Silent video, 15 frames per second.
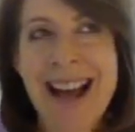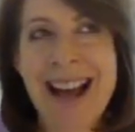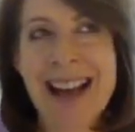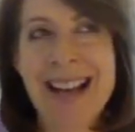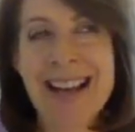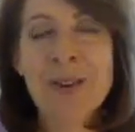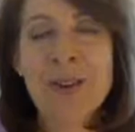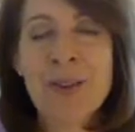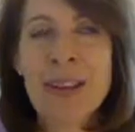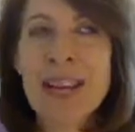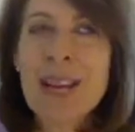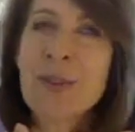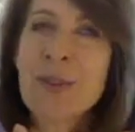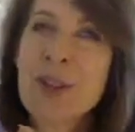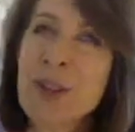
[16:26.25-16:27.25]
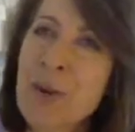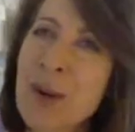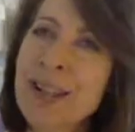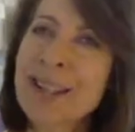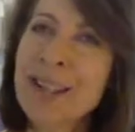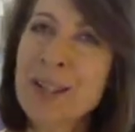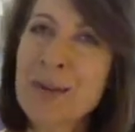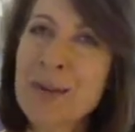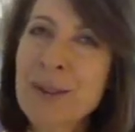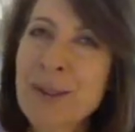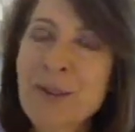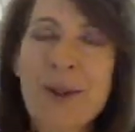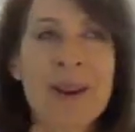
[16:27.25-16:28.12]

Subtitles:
either in the US they do it this way,